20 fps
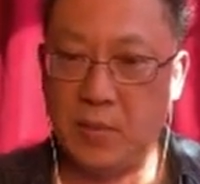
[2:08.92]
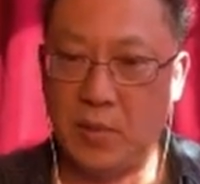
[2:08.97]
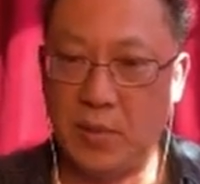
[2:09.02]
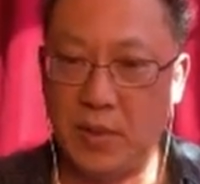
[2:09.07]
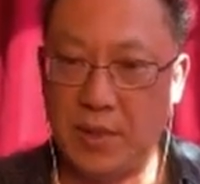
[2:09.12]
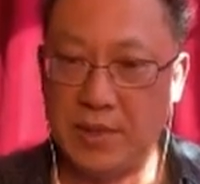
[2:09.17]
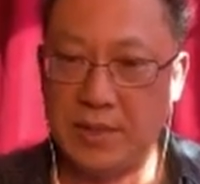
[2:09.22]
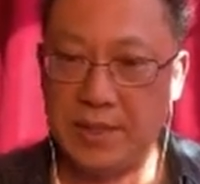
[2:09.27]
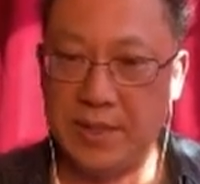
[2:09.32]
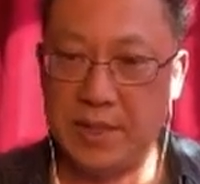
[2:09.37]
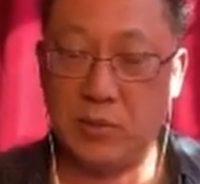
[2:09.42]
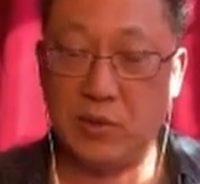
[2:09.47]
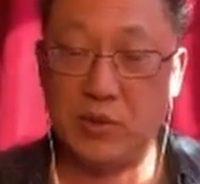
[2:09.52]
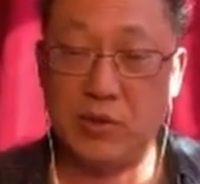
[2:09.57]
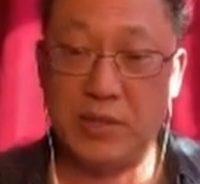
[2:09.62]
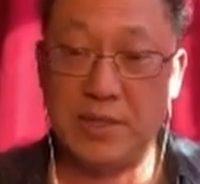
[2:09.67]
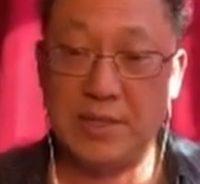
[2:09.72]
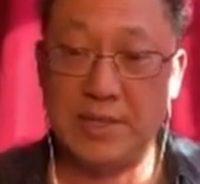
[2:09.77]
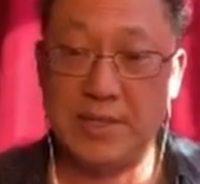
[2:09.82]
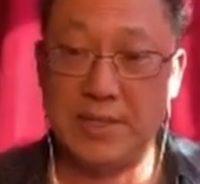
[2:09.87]
is able
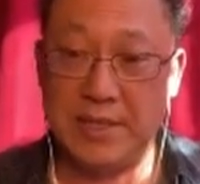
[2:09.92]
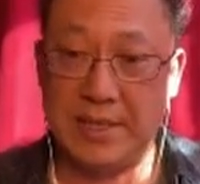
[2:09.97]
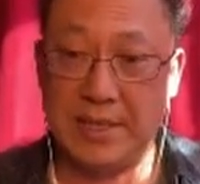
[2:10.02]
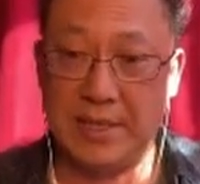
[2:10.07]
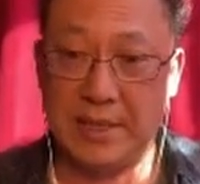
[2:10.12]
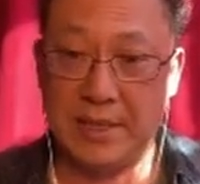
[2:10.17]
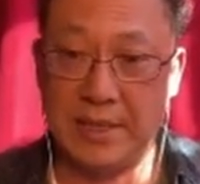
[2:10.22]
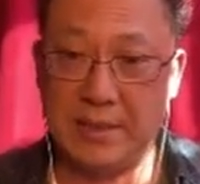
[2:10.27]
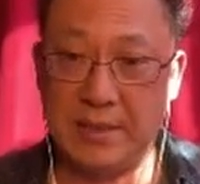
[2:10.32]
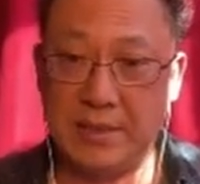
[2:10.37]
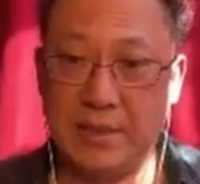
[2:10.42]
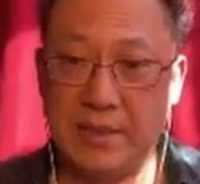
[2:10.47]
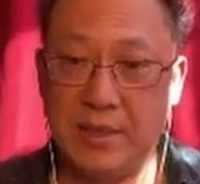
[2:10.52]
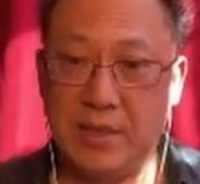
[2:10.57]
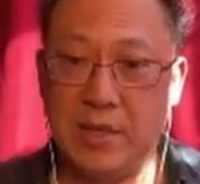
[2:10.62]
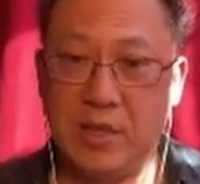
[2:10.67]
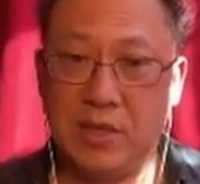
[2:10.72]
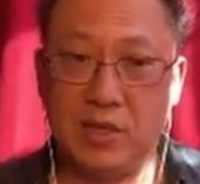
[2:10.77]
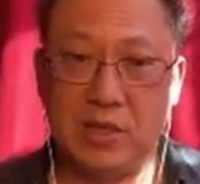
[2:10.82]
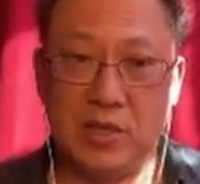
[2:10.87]
to see this.
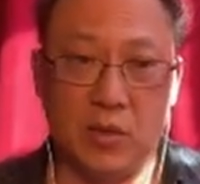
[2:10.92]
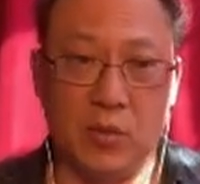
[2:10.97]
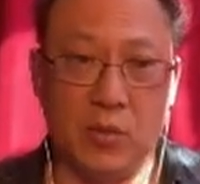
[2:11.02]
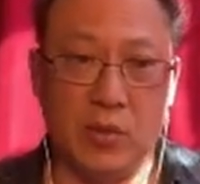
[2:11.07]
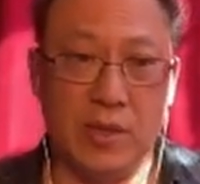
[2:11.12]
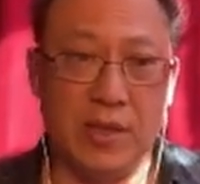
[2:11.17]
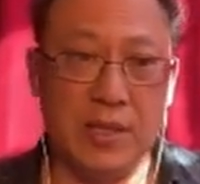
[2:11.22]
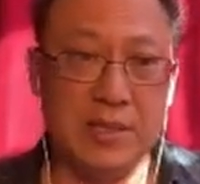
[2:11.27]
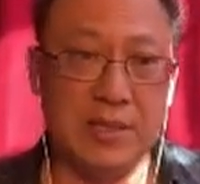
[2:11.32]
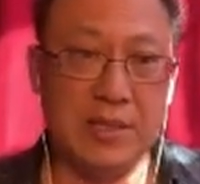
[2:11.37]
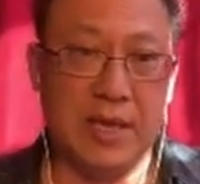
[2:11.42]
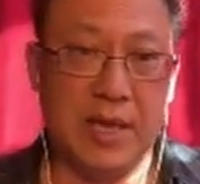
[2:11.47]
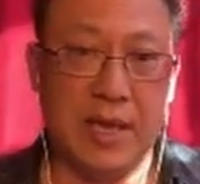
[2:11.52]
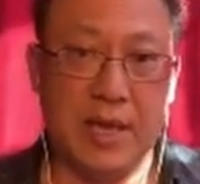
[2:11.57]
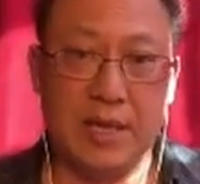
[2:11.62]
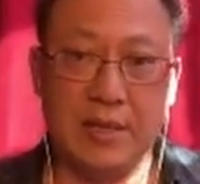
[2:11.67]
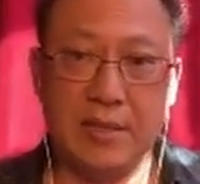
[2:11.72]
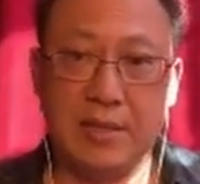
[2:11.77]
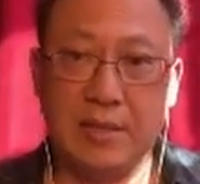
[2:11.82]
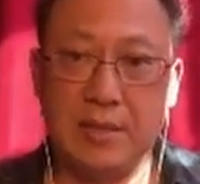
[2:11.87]
So in this
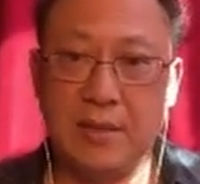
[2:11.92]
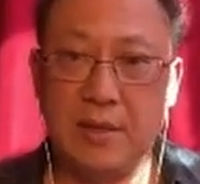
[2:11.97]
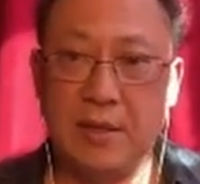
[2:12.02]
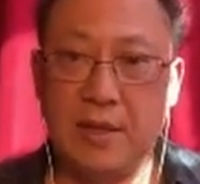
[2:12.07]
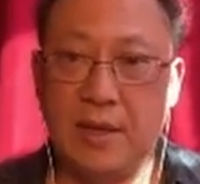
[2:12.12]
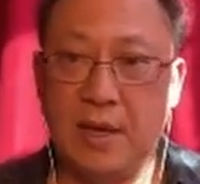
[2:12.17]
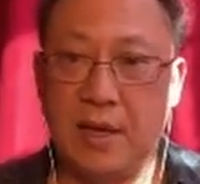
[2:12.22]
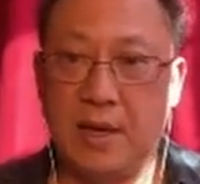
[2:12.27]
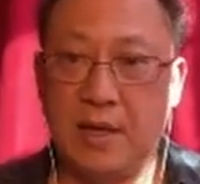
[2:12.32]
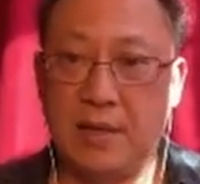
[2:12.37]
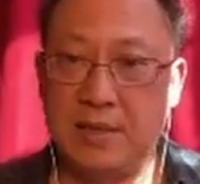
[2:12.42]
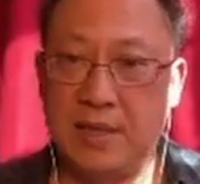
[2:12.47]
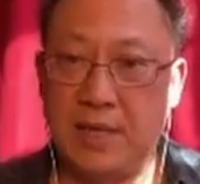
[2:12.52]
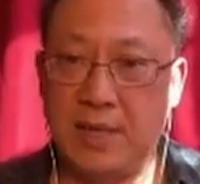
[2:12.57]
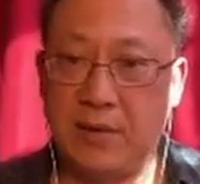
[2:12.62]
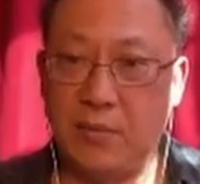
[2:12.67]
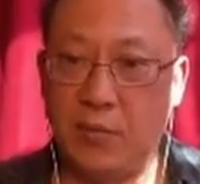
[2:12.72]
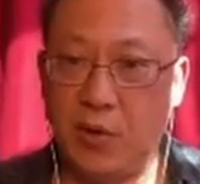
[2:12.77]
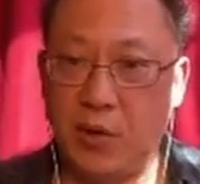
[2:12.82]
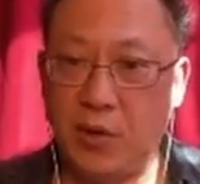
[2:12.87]
case, date
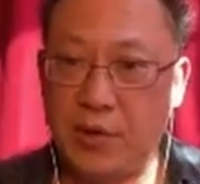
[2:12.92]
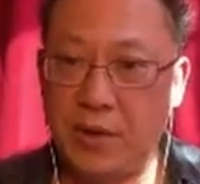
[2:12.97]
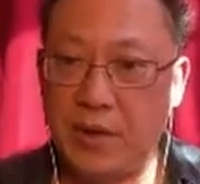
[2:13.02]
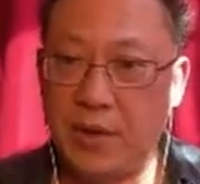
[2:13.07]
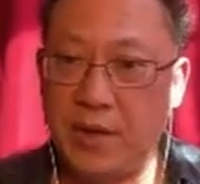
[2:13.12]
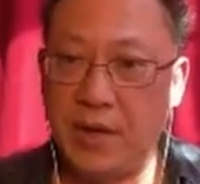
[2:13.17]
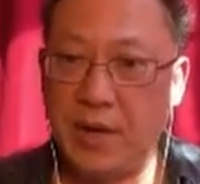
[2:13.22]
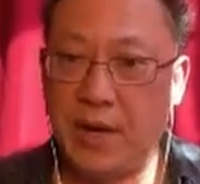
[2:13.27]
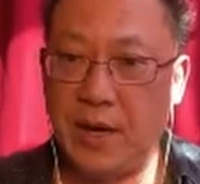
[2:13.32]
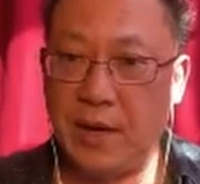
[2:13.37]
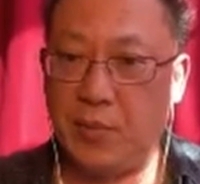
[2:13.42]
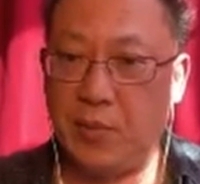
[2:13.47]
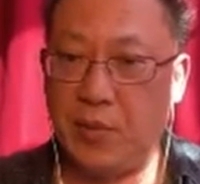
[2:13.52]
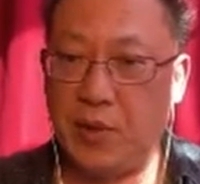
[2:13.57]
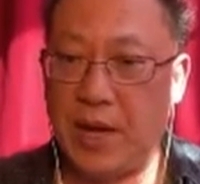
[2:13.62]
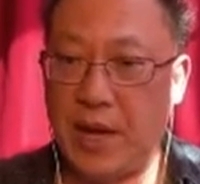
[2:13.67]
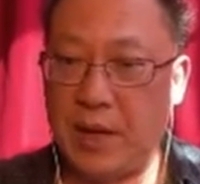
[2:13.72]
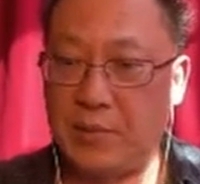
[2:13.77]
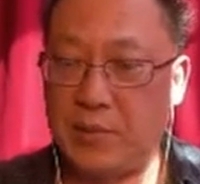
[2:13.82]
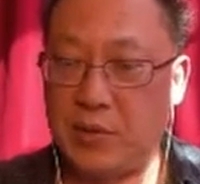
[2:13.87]
of birth, I
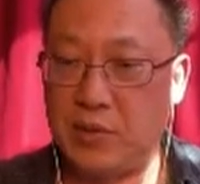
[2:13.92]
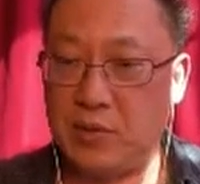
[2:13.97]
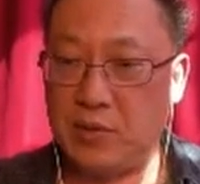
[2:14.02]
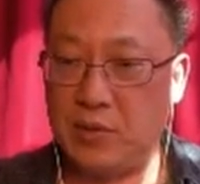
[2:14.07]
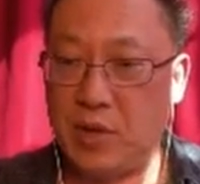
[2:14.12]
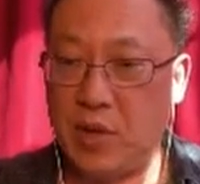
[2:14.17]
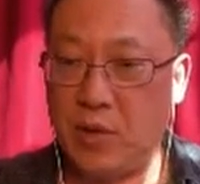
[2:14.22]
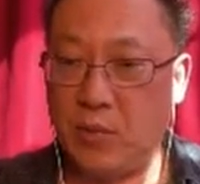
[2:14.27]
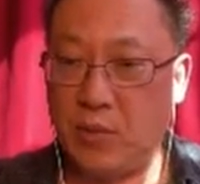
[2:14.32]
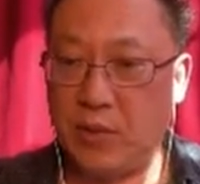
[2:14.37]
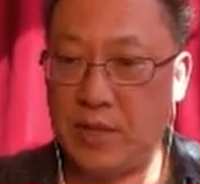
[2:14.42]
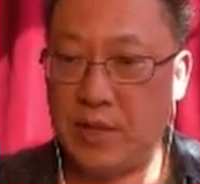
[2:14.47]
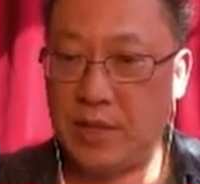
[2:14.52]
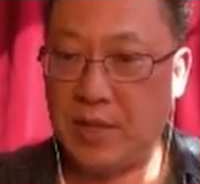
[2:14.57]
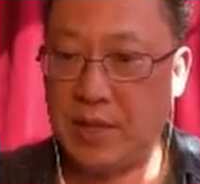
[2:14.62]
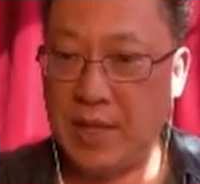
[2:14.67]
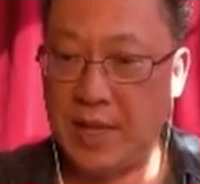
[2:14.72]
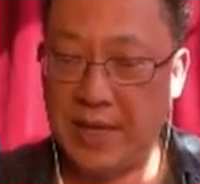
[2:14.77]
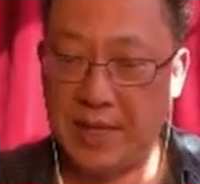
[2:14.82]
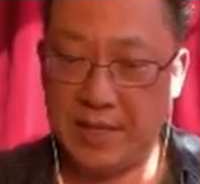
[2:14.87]
perhaps do not want the
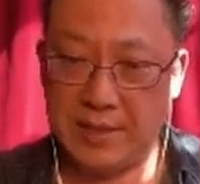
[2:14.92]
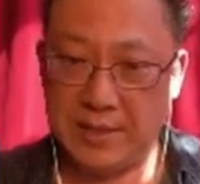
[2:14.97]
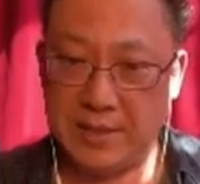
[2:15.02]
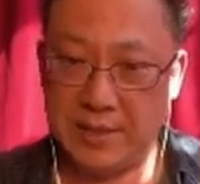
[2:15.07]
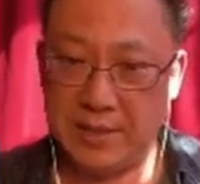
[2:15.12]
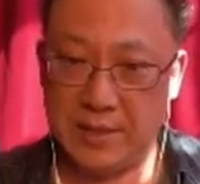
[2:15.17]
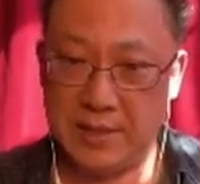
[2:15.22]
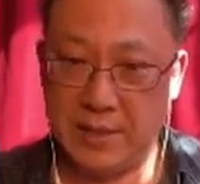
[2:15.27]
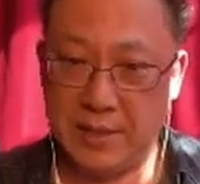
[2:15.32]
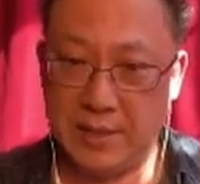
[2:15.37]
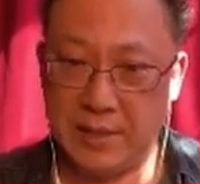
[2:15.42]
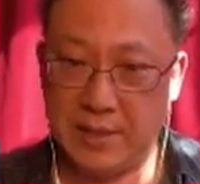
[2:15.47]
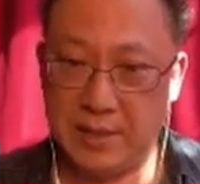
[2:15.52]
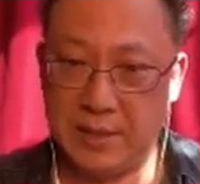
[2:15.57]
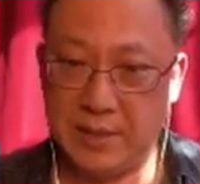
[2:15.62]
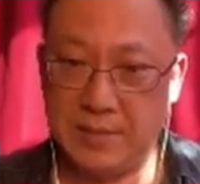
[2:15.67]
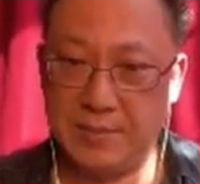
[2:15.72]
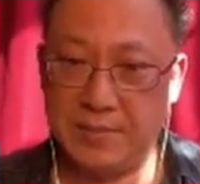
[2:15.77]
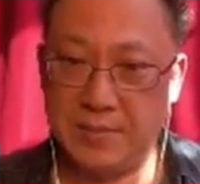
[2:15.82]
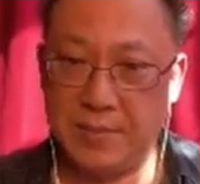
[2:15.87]
client to see this.